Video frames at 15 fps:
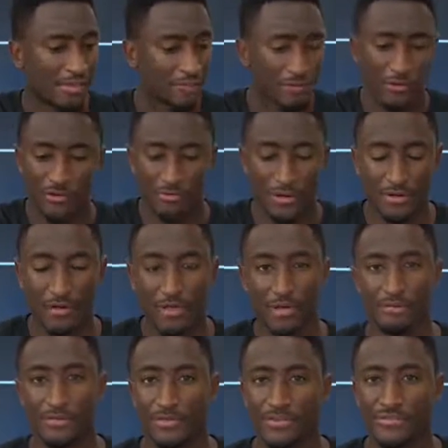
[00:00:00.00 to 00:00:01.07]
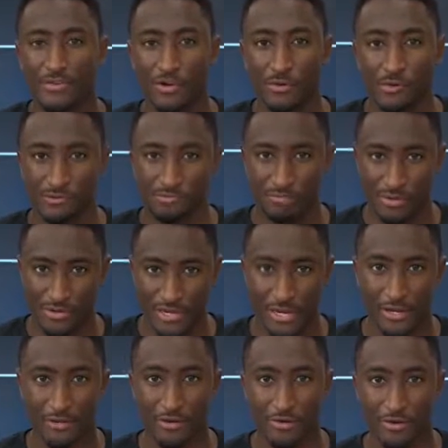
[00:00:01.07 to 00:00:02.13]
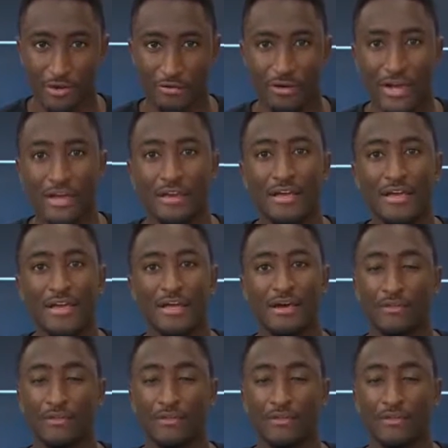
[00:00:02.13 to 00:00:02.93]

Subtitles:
They've always been good, but this year it was particularly great.